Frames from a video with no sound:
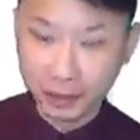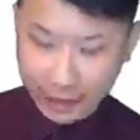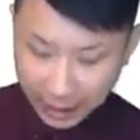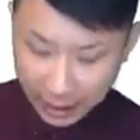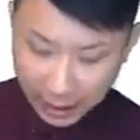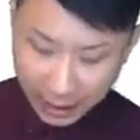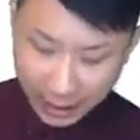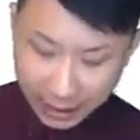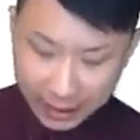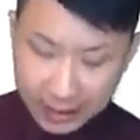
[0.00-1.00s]
Okay,
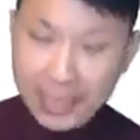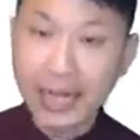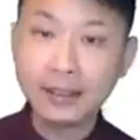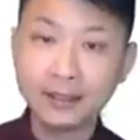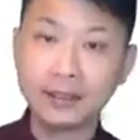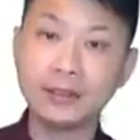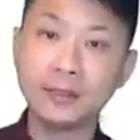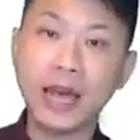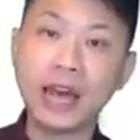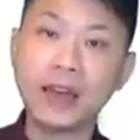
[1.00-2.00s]
and the
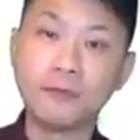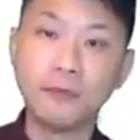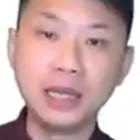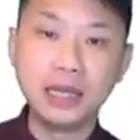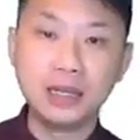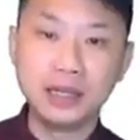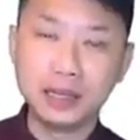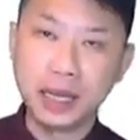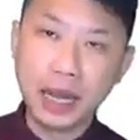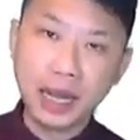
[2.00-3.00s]
other path
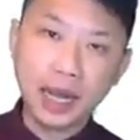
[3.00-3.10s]
means